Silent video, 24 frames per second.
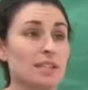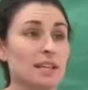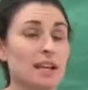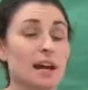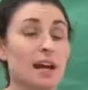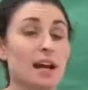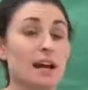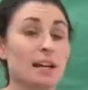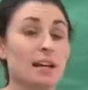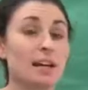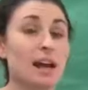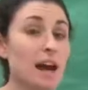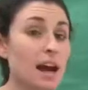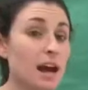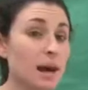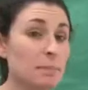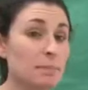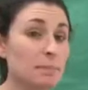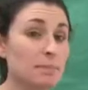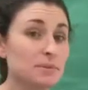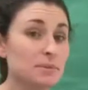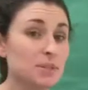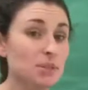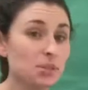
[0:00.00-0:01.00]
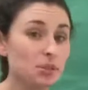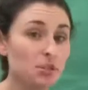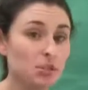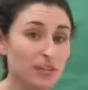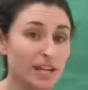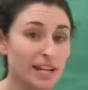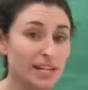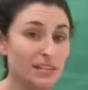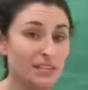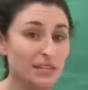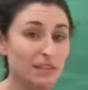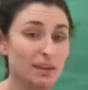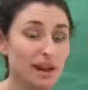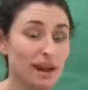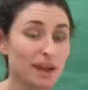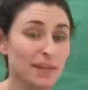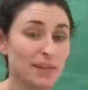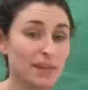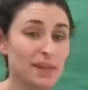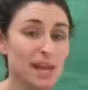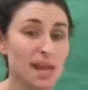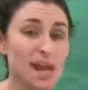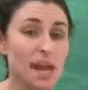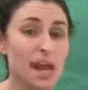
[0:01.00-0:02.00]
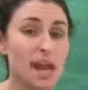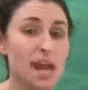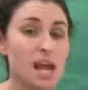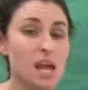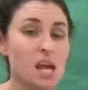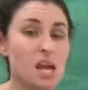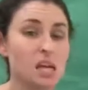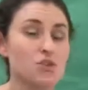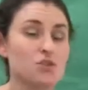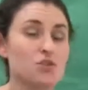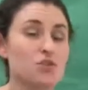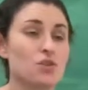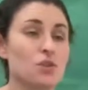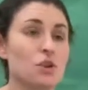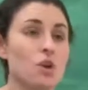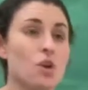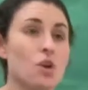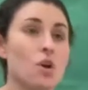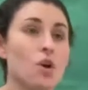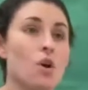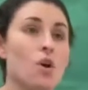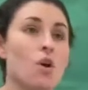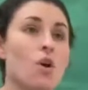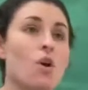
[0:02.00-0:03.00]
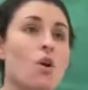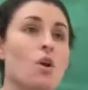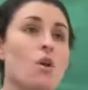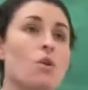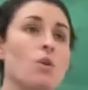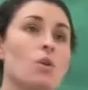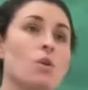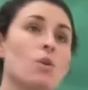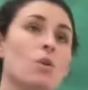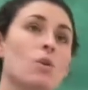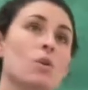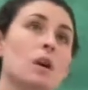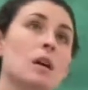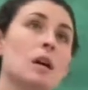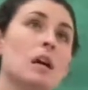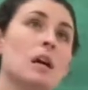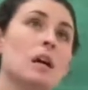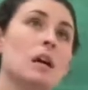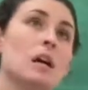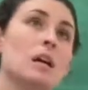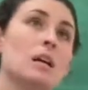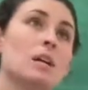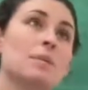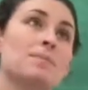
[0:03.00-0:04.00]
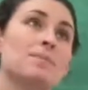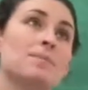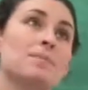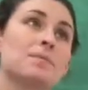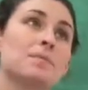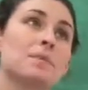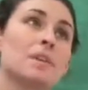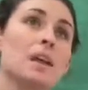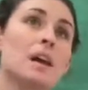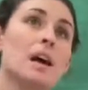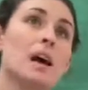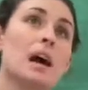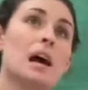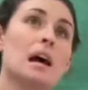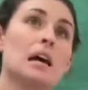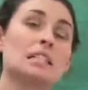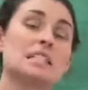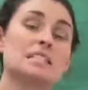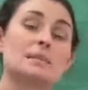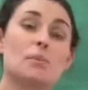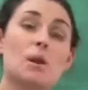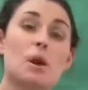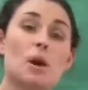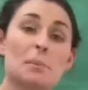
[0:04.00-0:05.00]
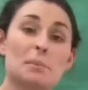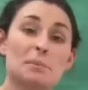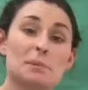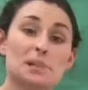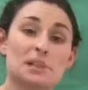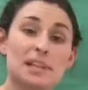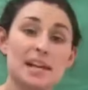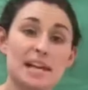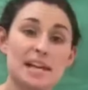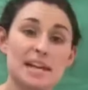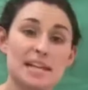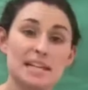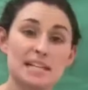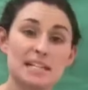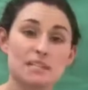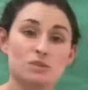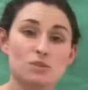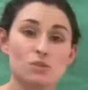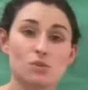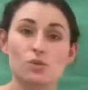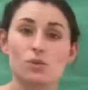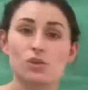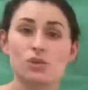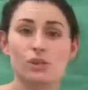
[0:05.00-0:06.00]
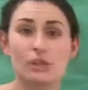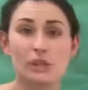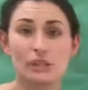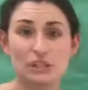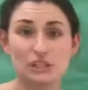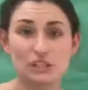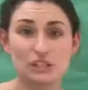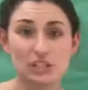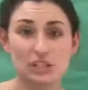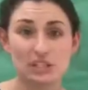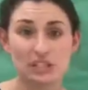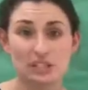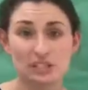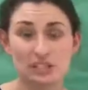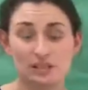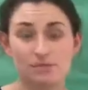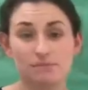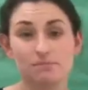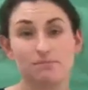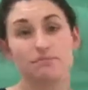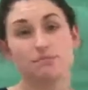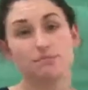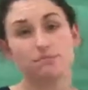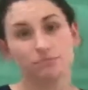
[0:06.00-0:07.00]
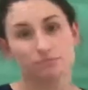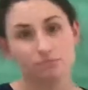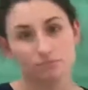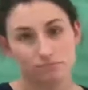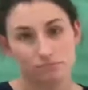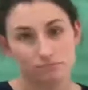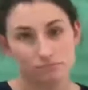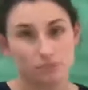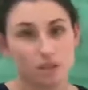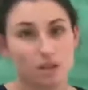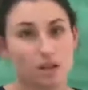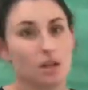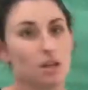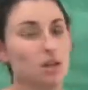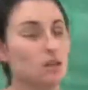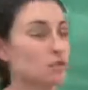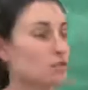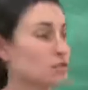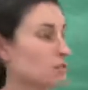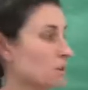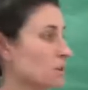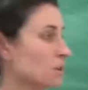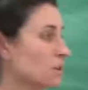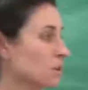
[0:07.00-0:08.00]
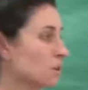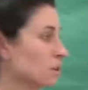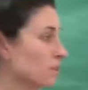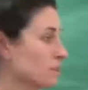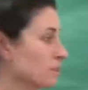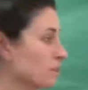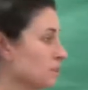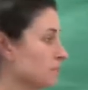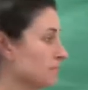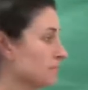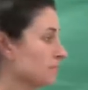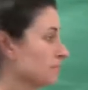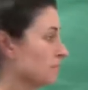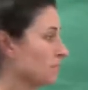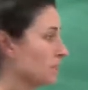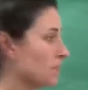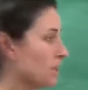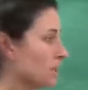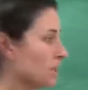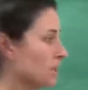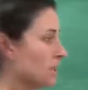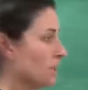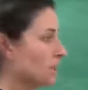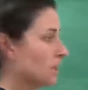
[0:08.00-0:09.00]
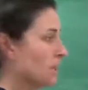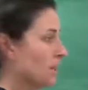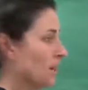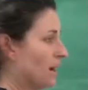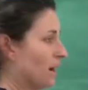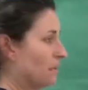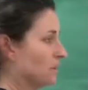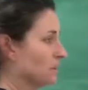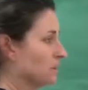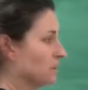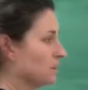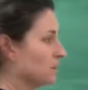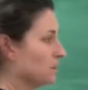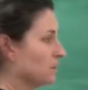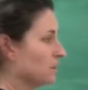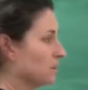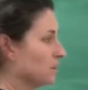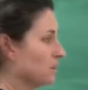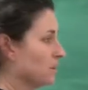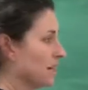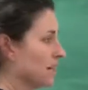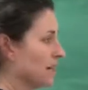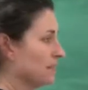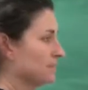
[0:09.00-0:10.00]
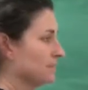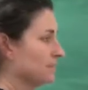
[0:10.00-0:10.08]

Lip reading: a cup to trace around the edge, or a small plate, or you can just draw a circle. So I'm gonna start